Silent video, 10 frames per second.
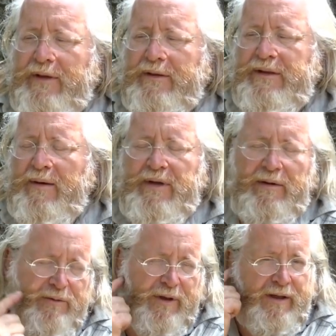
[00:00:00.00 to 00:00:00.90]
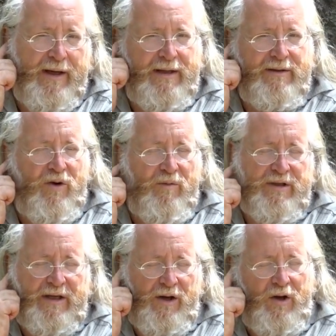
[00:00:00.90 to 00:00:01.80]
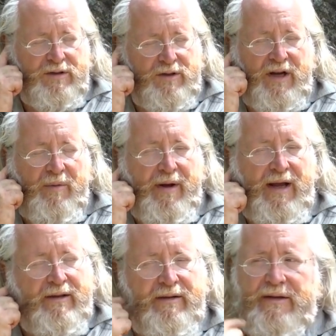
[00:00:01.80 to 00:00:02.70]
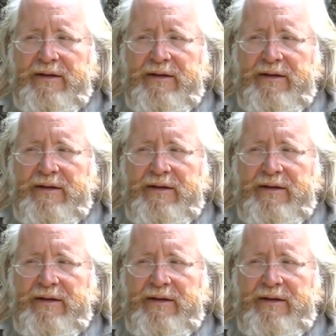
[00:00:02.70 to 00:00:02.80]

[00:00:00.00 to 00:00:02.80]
Sometimes we can get obviously lost on our path.